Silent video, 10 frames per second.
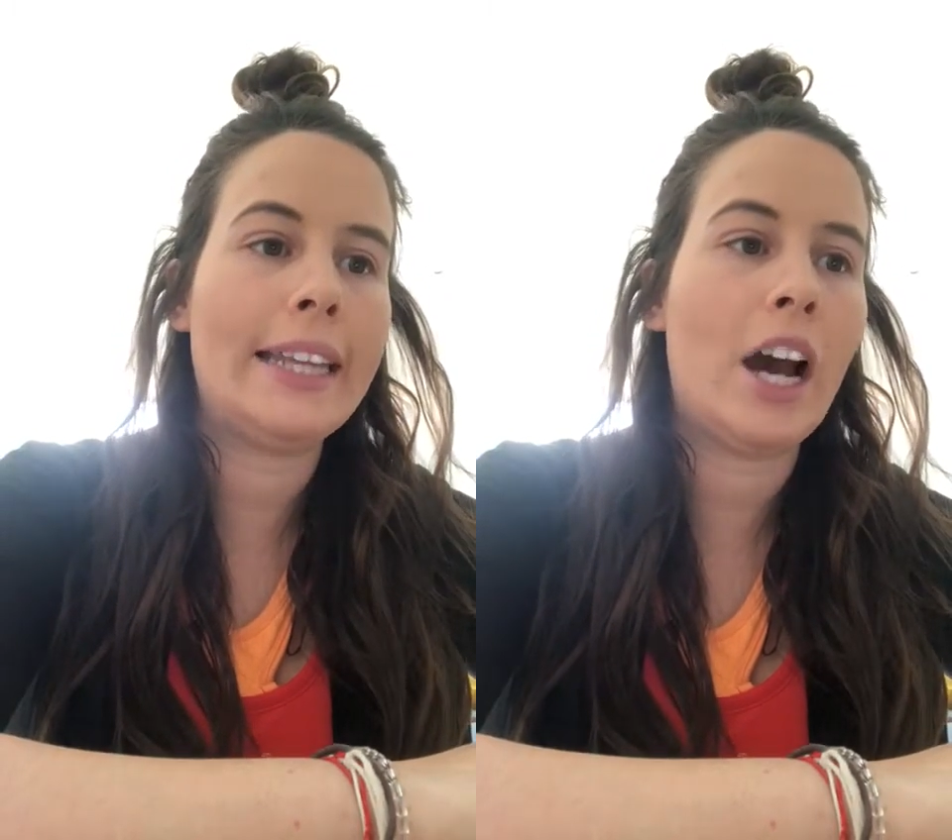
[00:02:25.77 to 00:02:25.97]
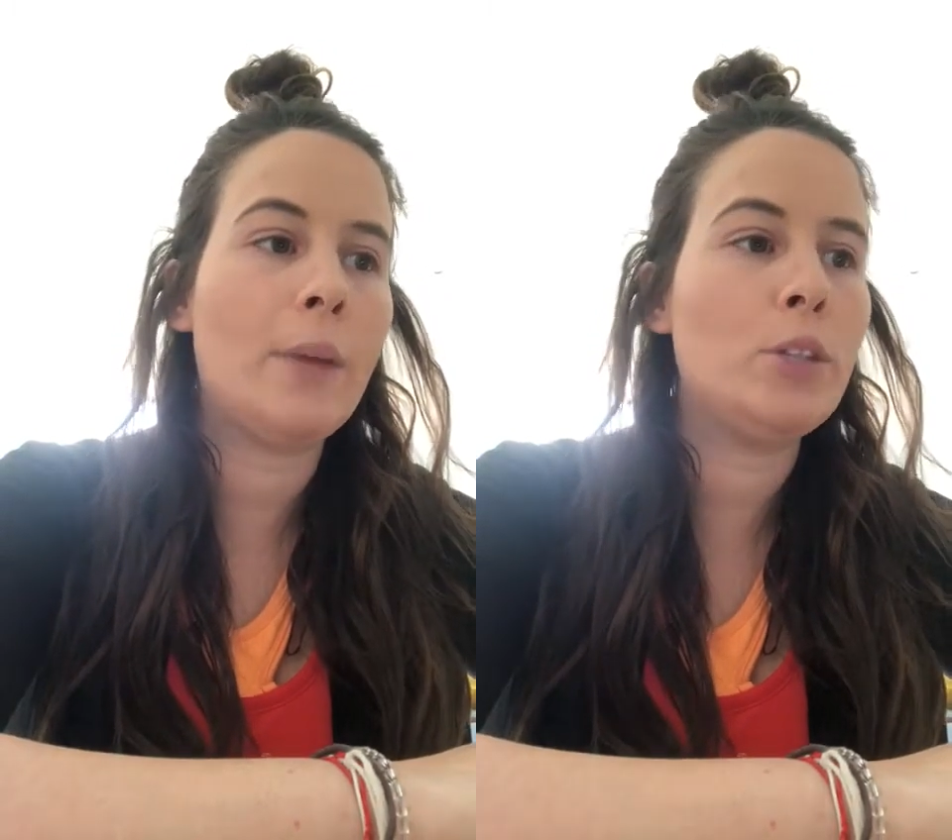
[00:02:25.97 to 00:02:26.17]

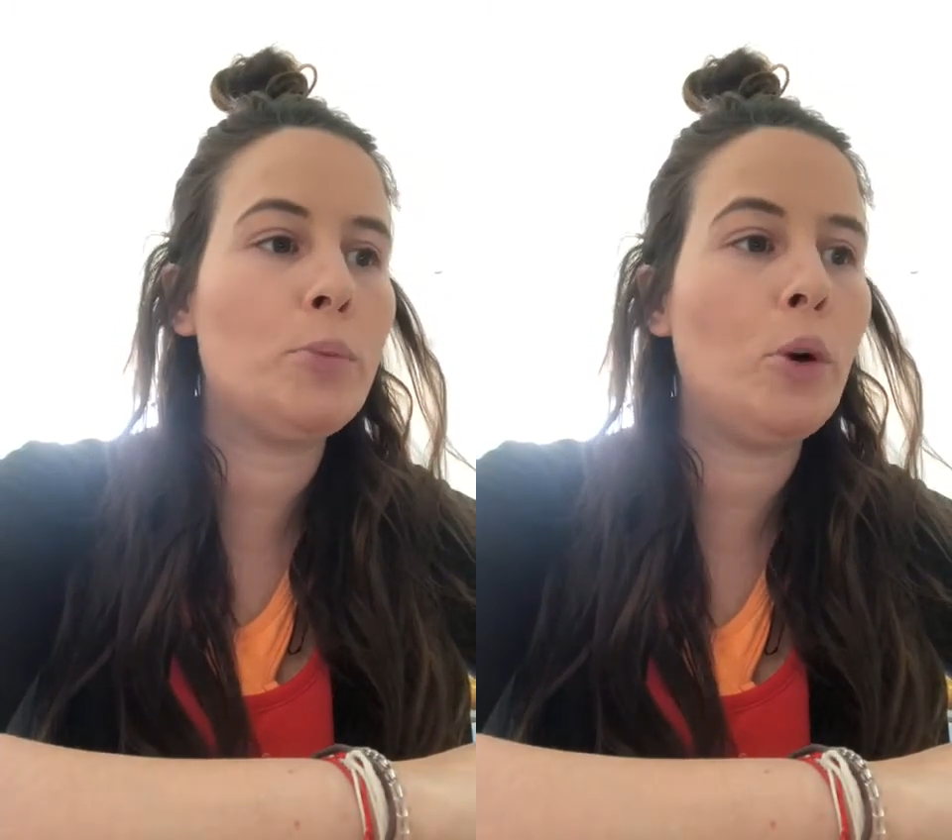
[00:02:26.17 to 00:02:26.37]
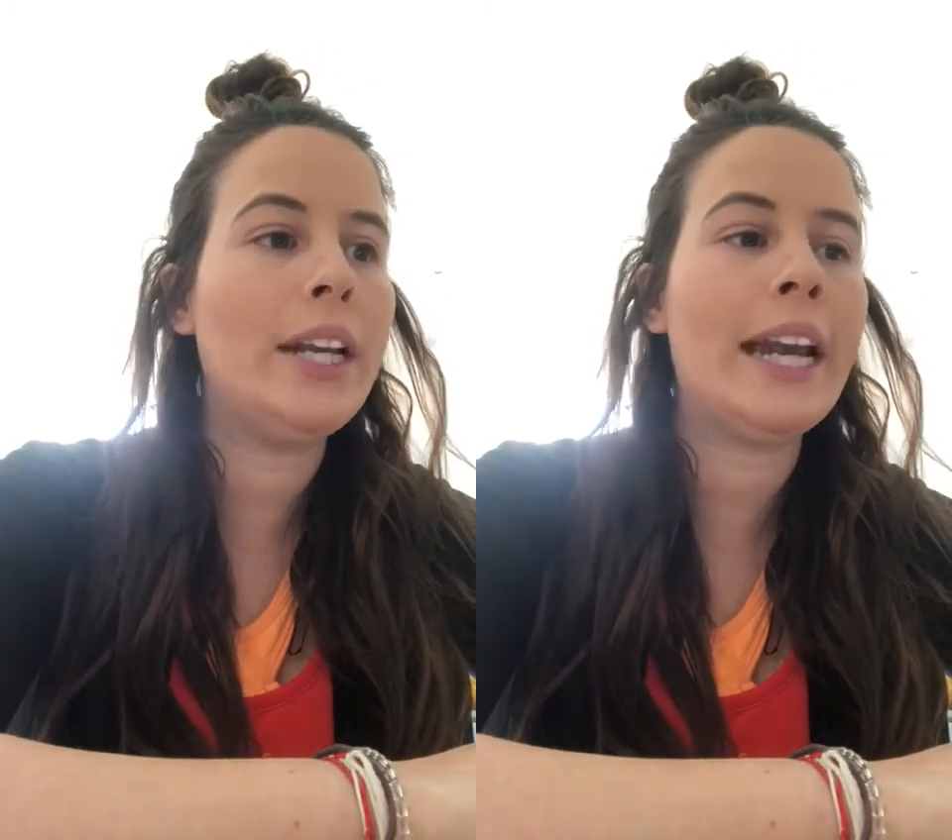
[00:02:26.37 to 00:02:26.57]
that I am
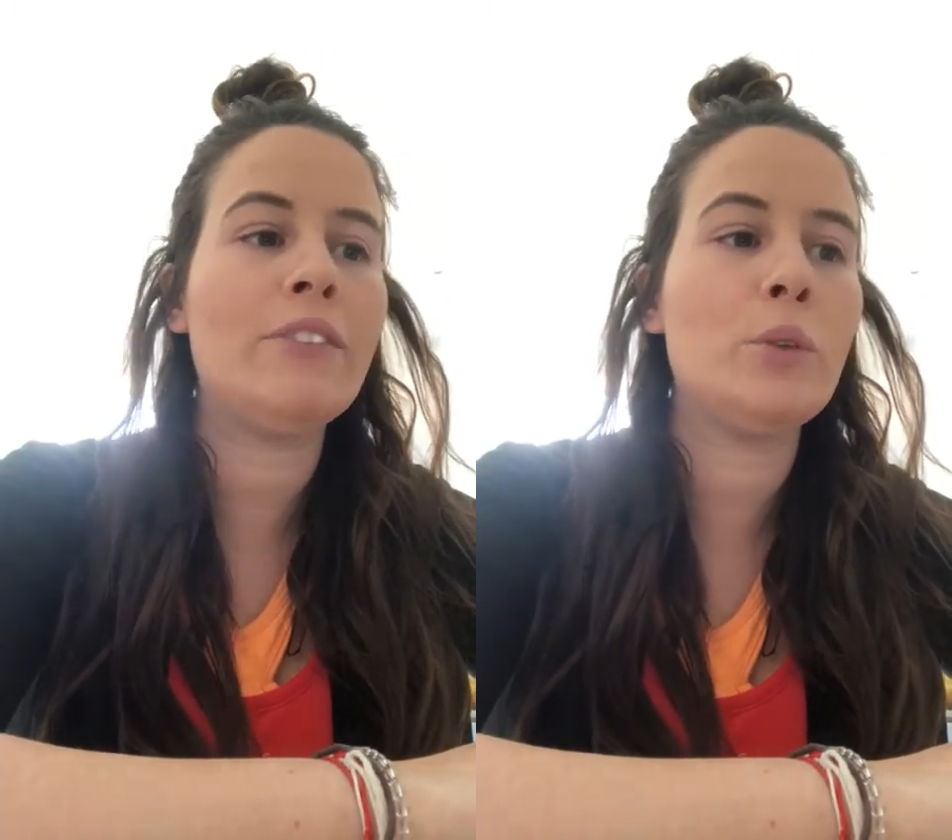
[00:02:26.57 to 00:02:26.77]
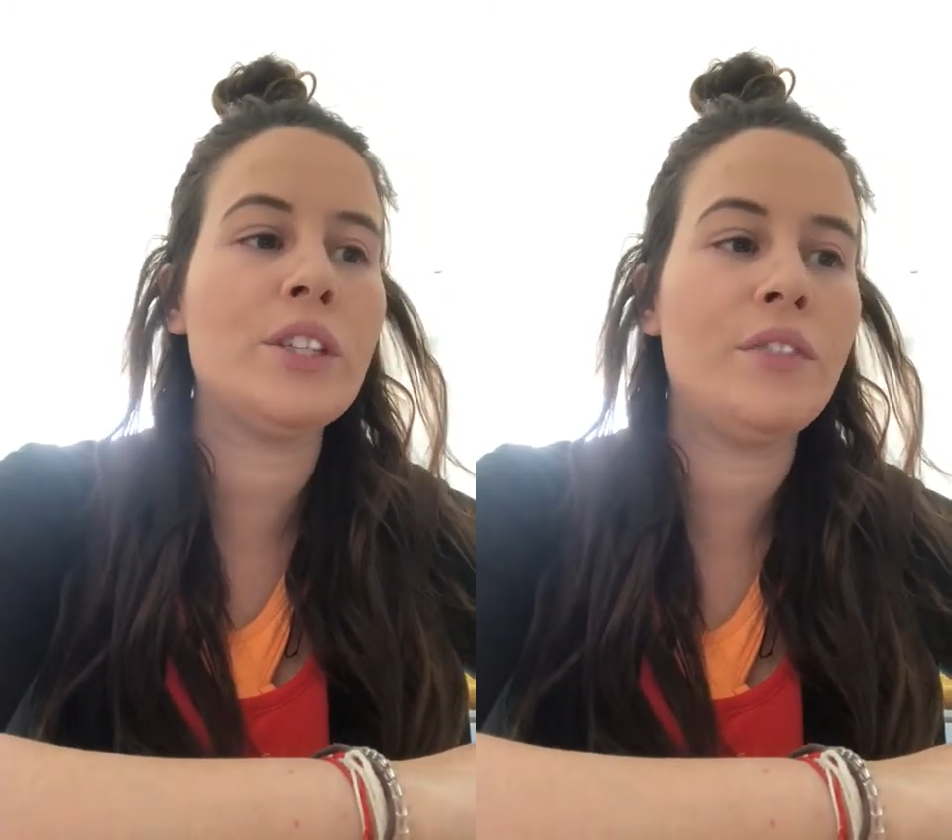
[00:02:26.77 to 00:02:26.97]
spoiling
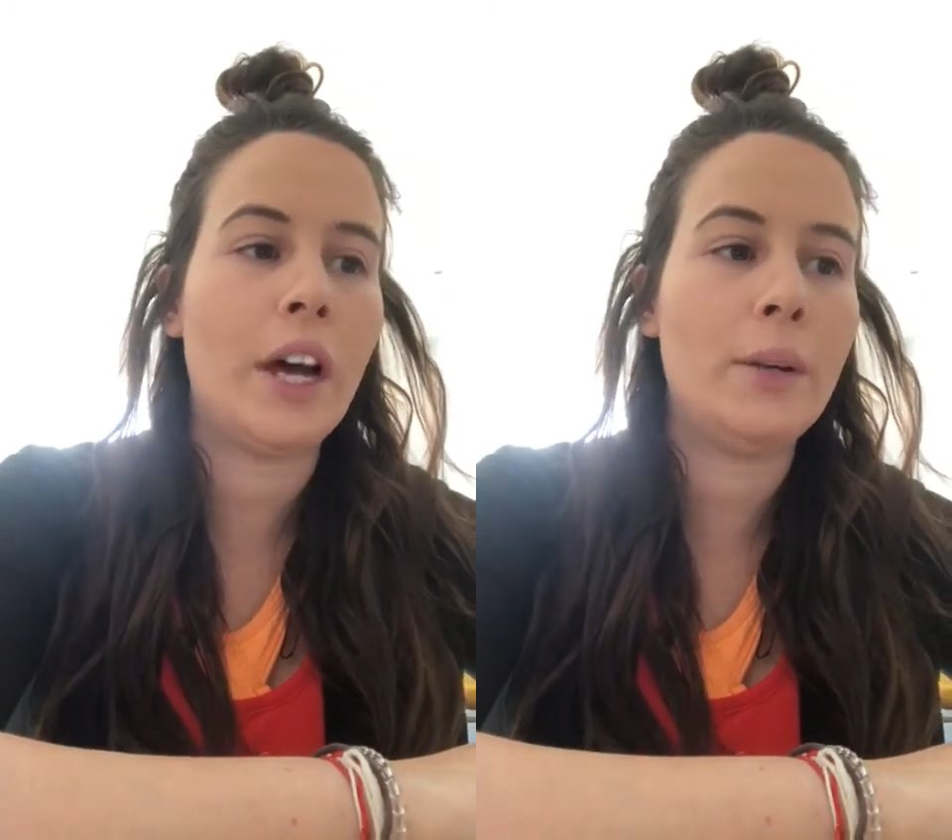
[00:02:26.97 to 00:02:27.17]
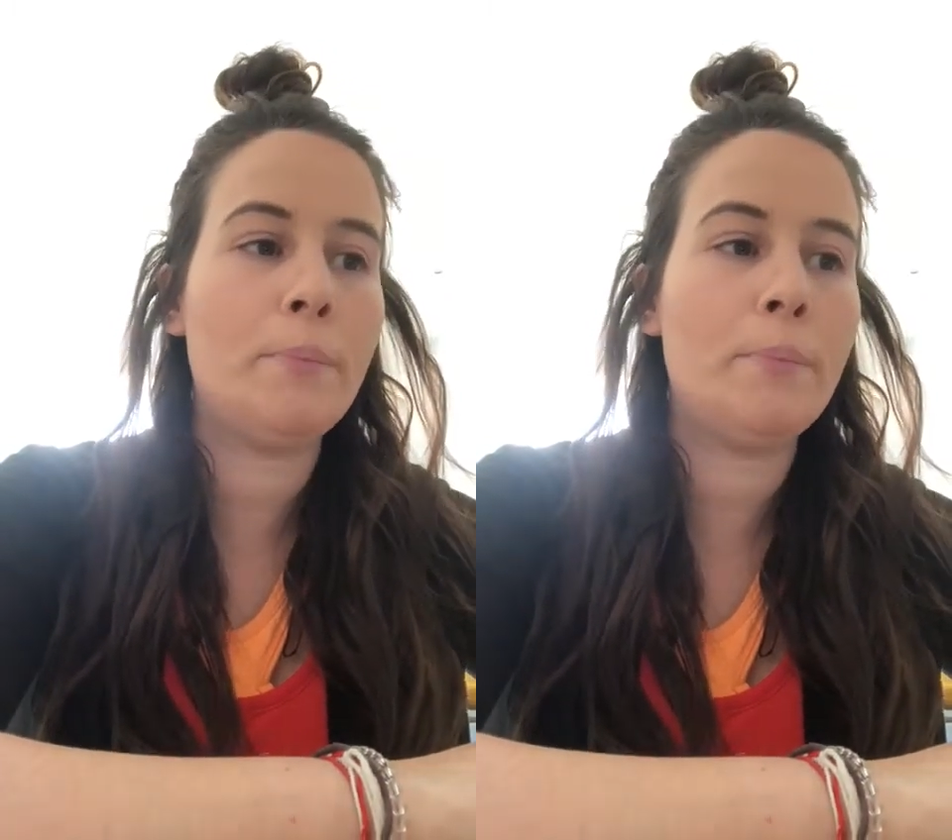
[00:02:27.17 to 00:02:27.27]
everyone's fun